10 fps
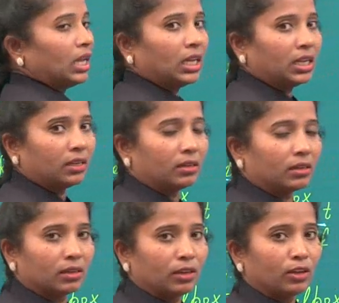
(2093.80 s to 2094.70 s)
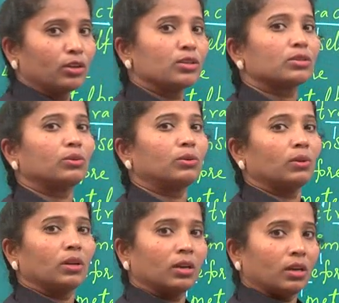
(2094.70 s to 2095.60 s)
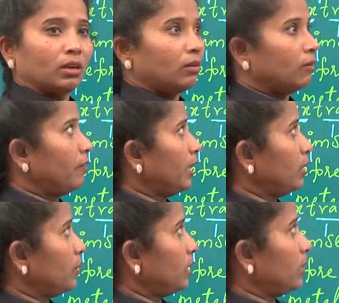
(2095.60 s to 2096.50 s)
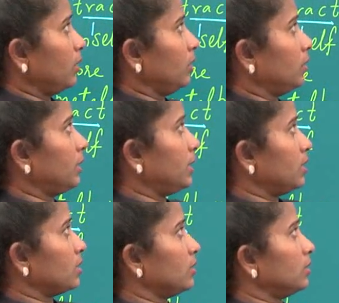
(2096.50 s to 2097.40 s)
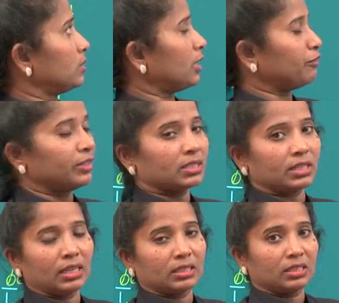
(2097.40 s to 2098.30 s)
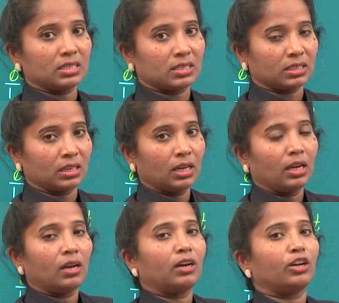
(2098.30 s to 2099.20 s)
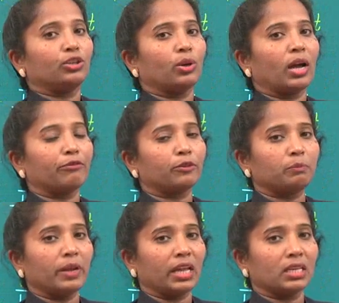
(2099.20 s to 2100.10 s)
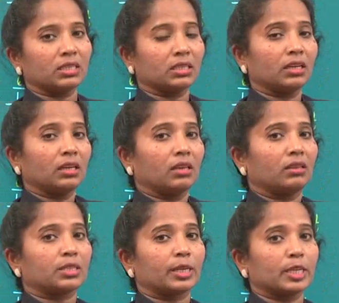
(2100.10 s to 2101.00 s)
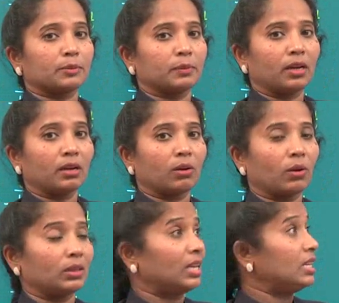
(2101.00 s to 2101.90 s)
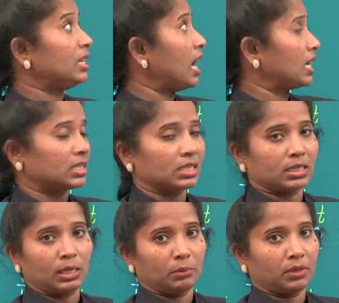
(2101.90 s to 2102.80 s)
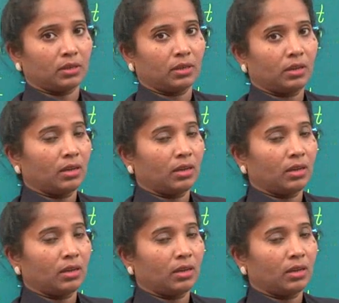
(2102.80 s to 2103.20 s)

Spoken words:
E here. So whenever there is a suffix like this, you have to place the stress mark on the last syllable.